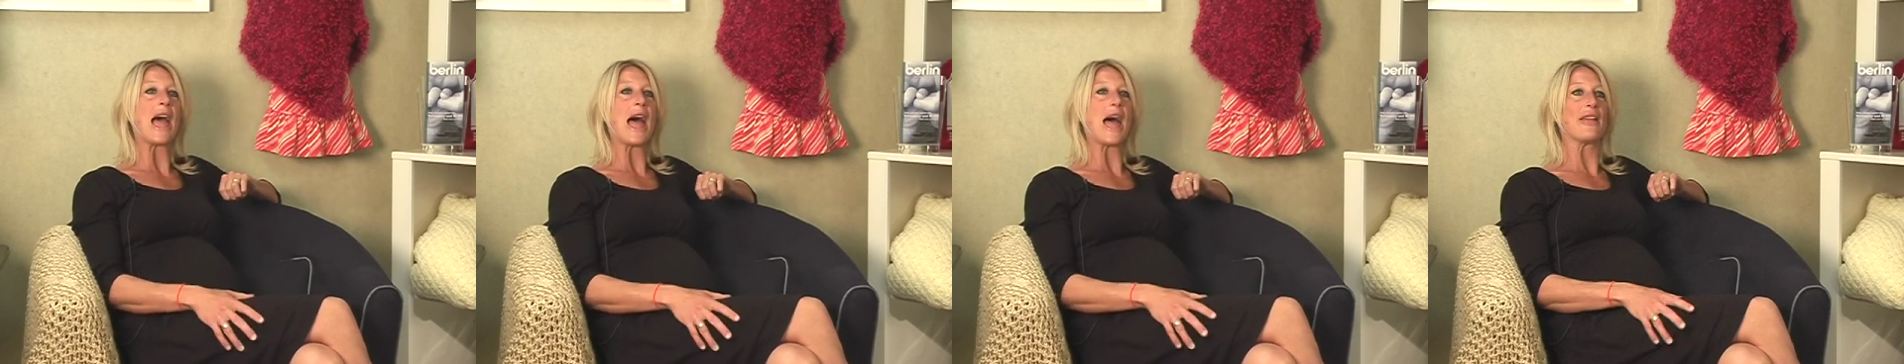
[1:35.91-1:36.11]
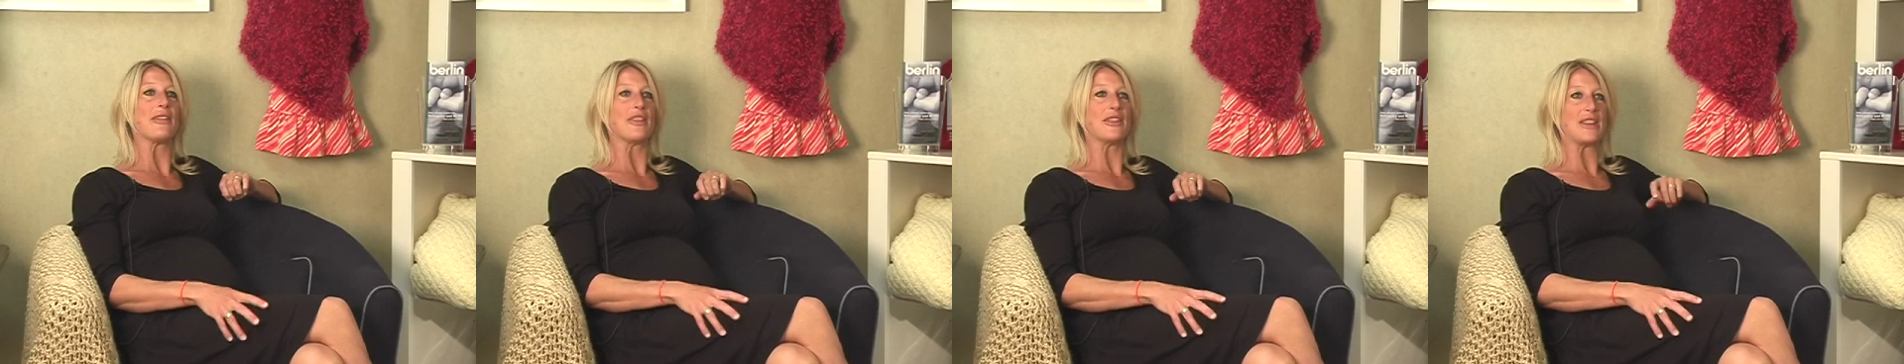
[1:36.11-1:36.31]

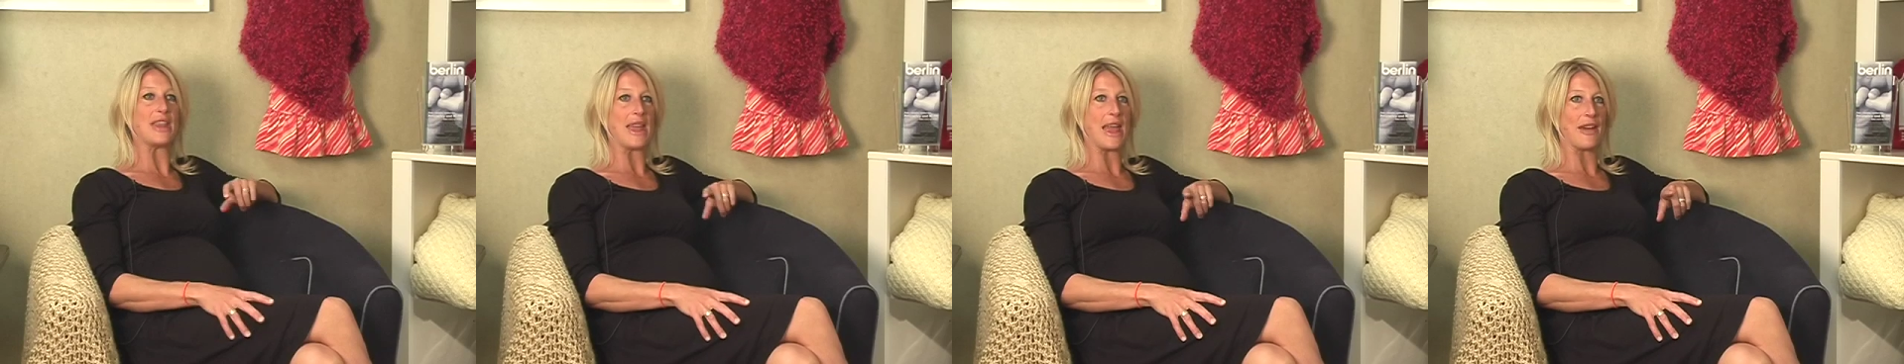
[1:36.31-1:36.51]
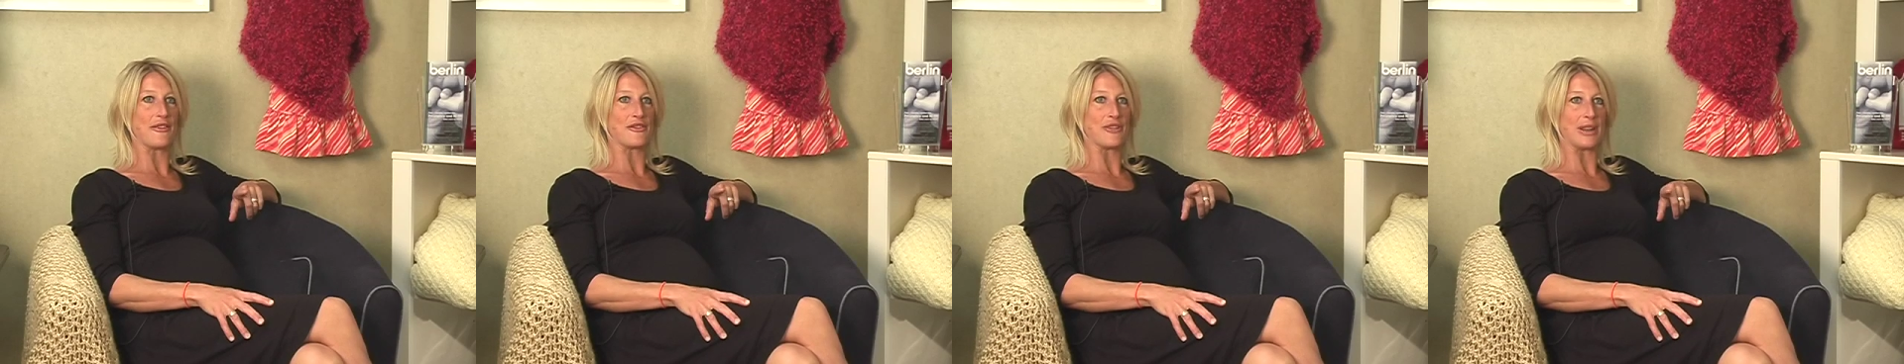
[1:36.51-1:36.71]
And the
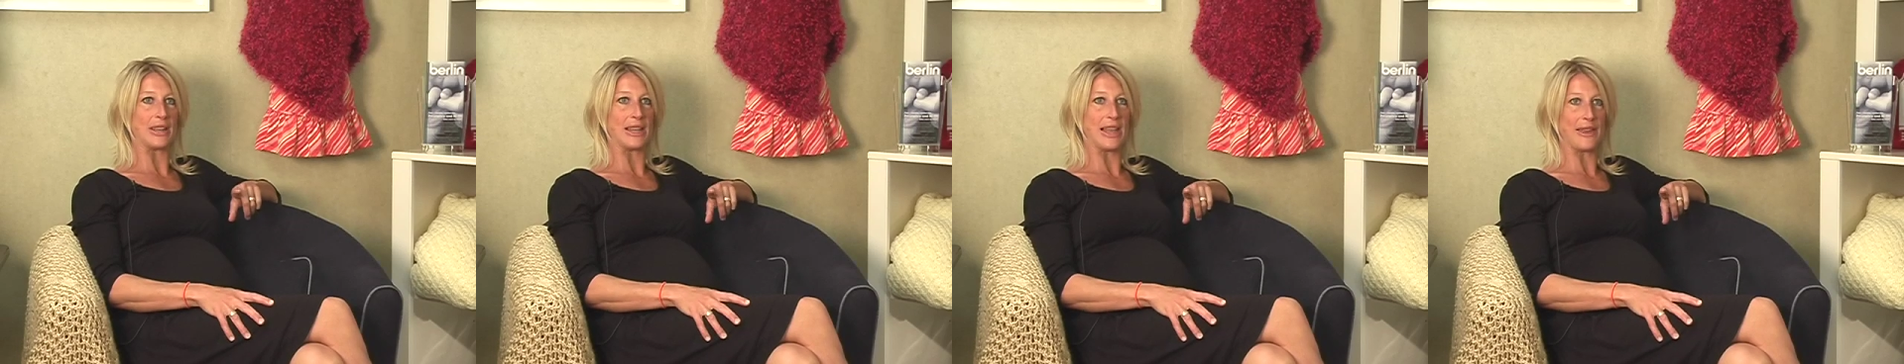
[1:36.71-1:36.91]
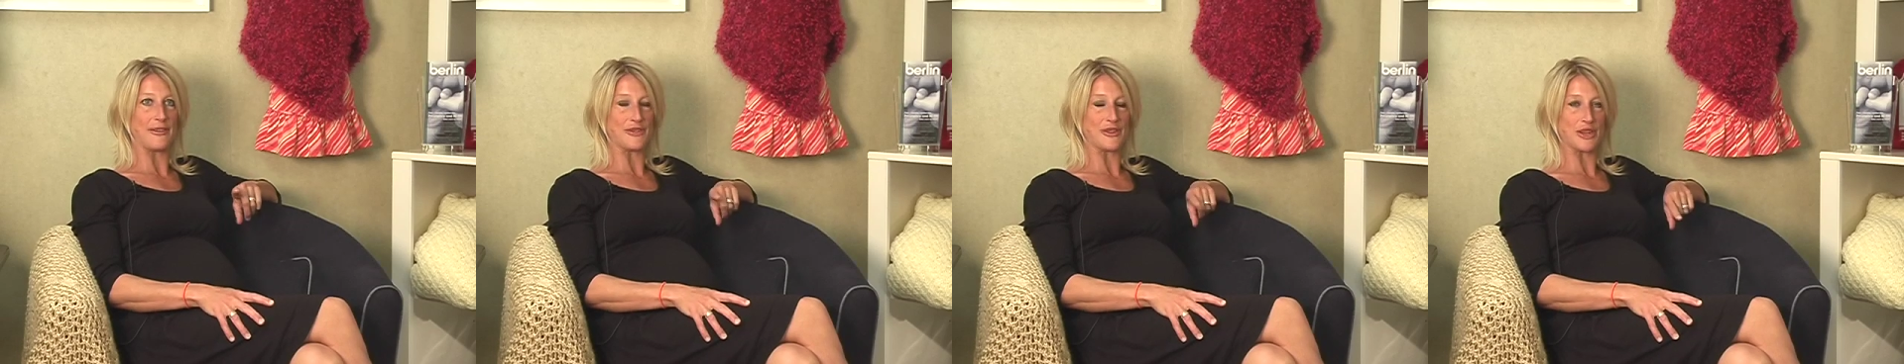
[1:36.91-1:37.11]
day after I'd
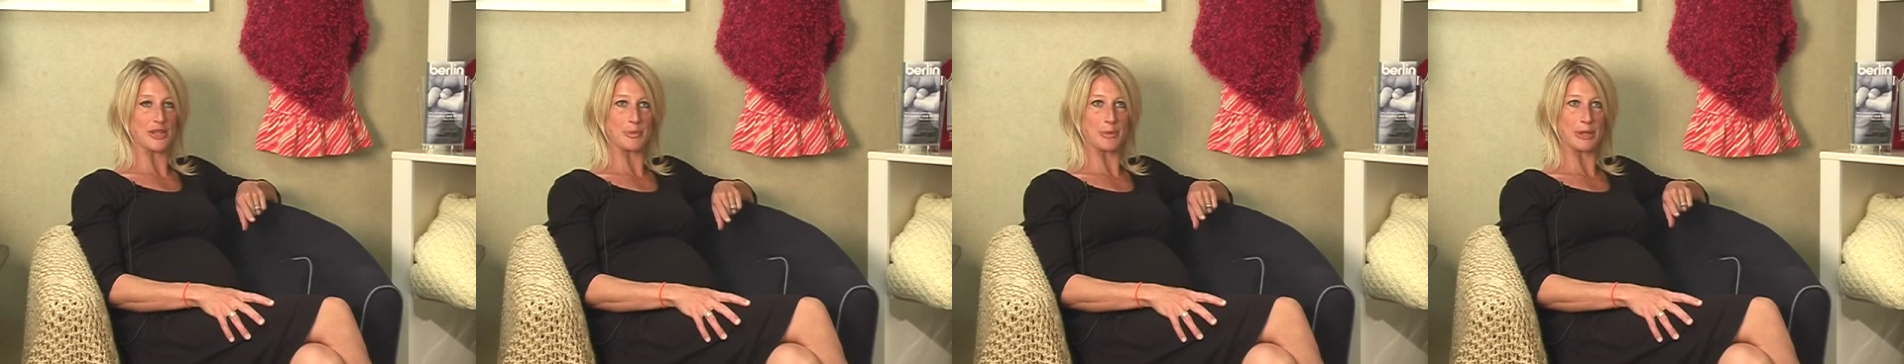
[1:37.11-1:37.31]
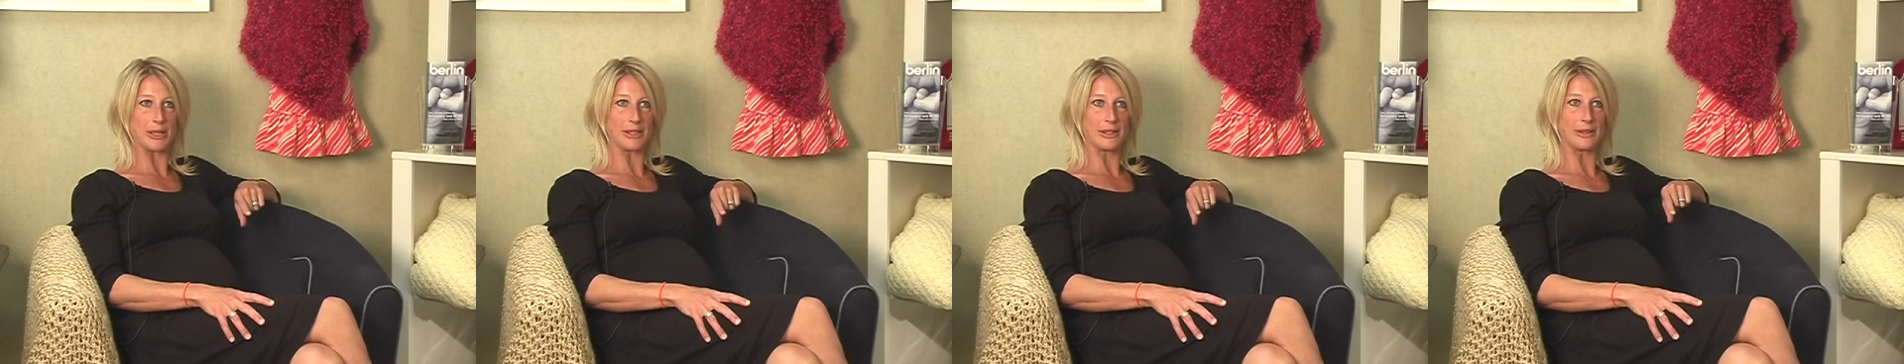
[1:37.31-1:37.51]
left
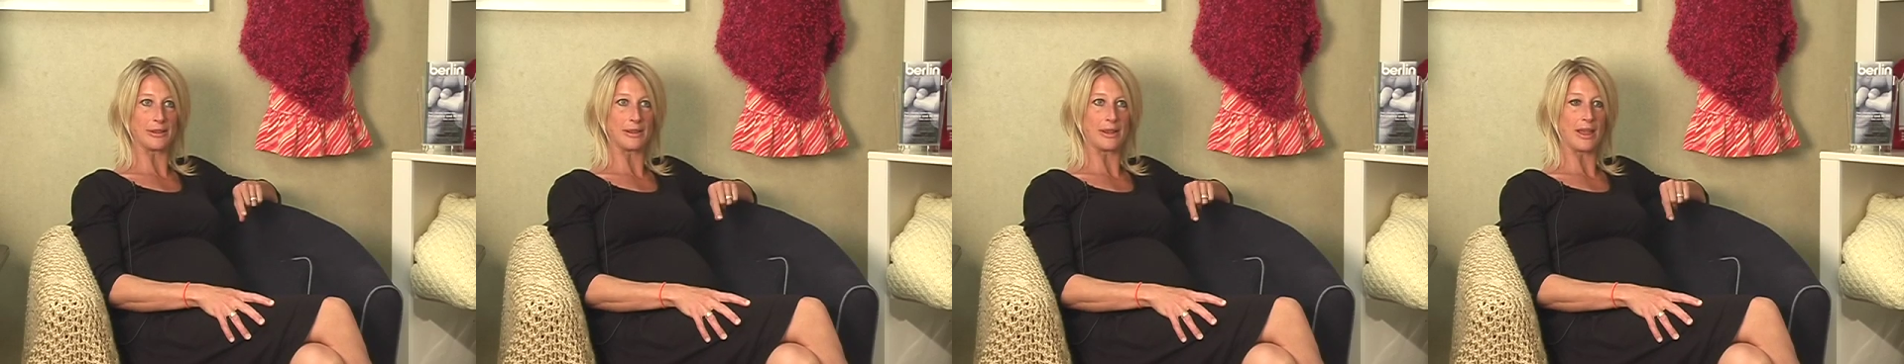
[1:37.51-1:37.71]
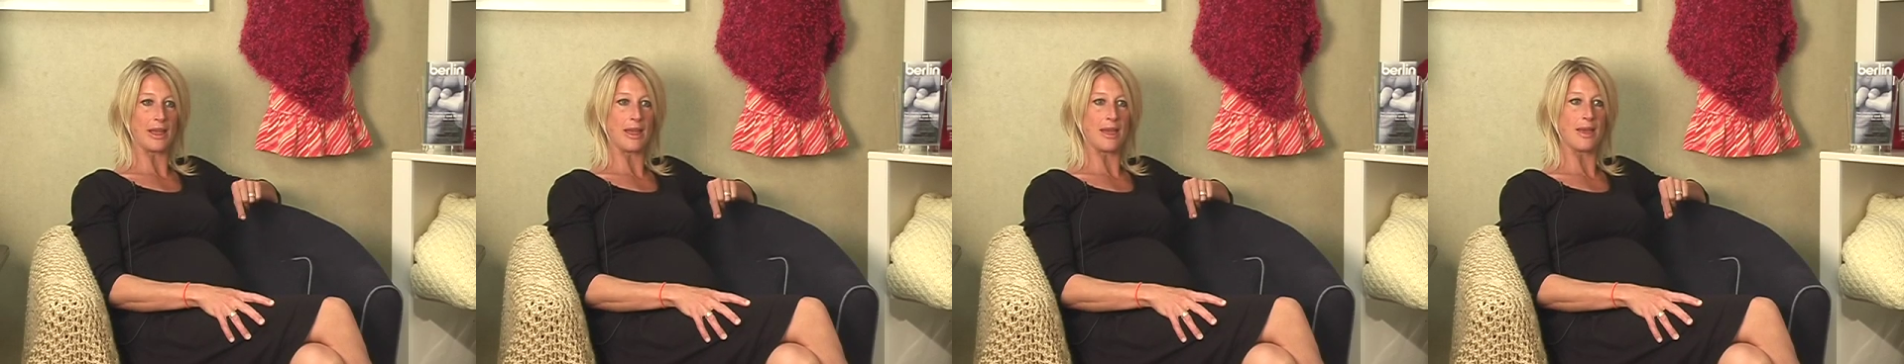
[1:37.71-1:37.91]
hospital,